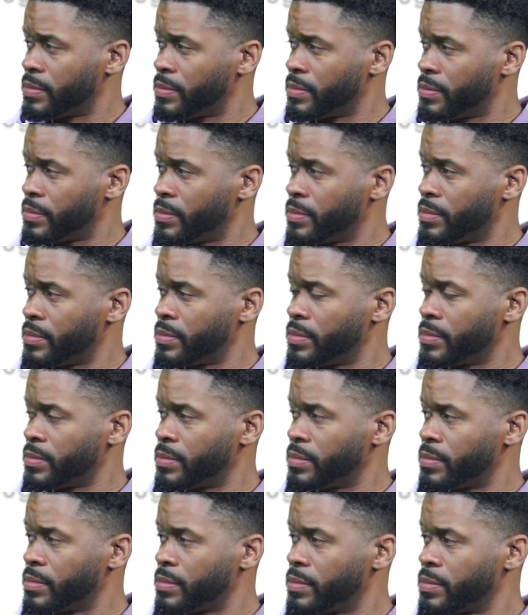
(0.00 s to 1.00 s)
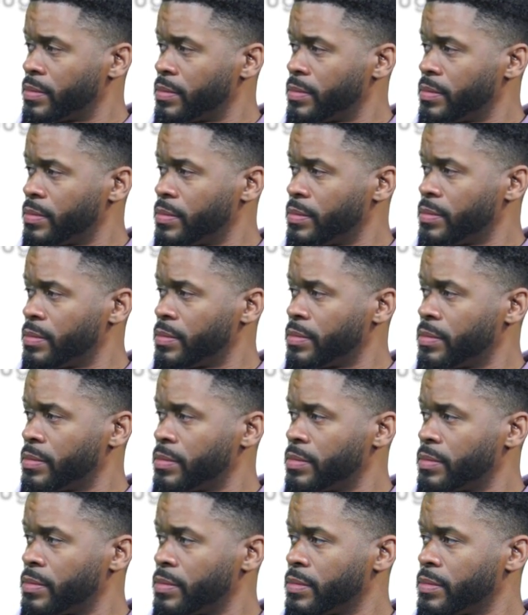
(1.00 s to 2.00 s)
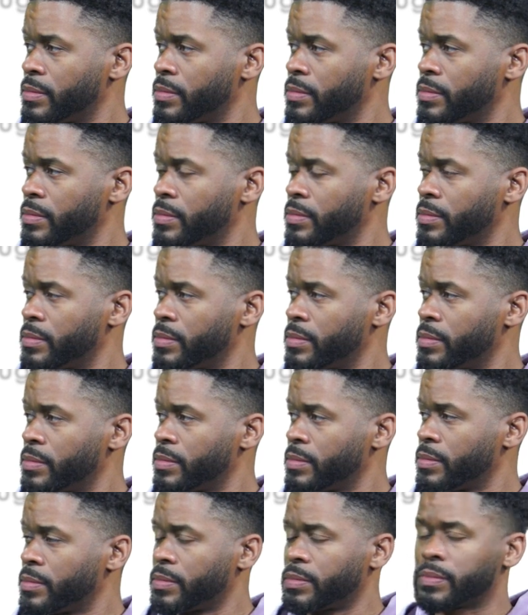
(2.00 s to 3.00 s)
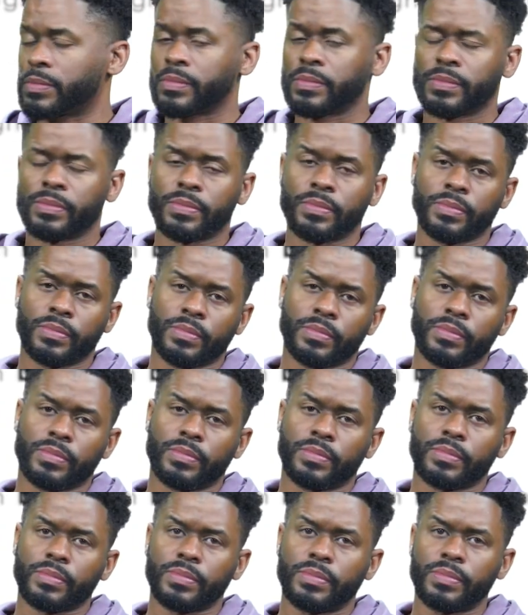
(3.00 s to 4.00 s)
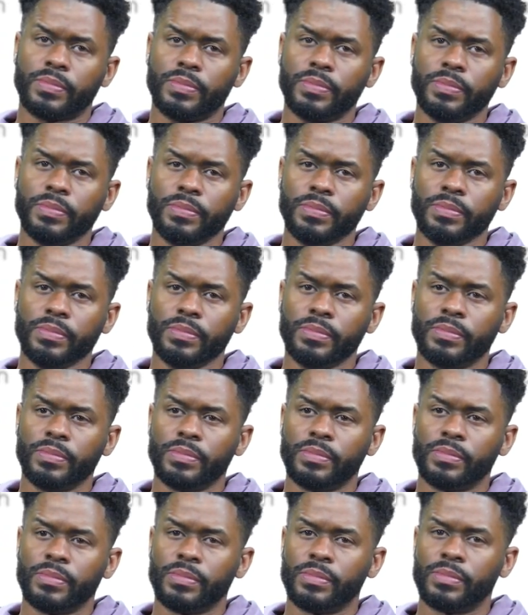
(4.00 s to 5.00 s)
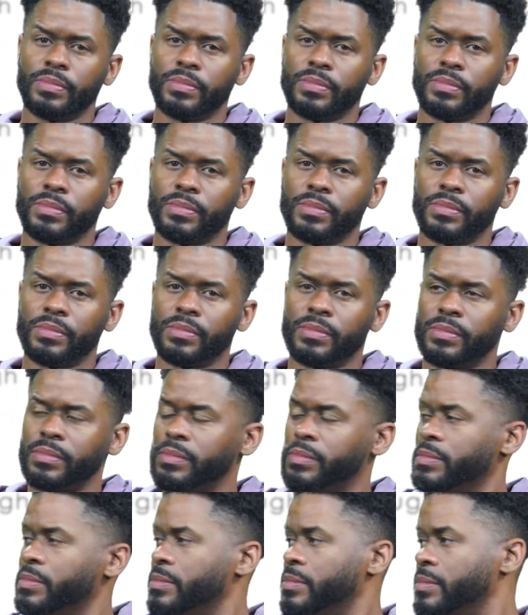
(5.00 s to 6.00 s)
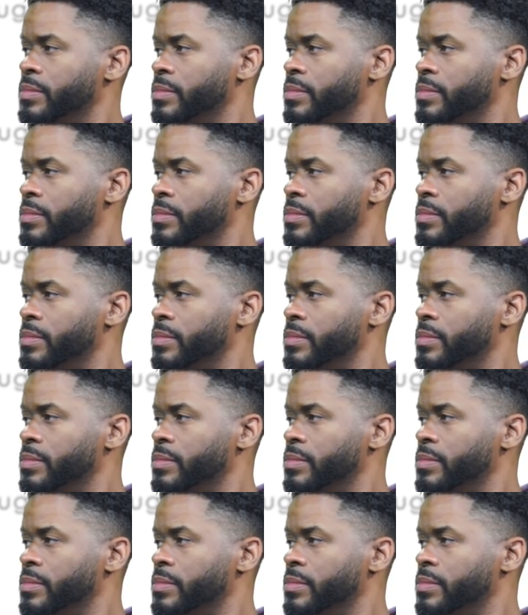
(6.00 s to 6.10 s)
This person isn't speaking.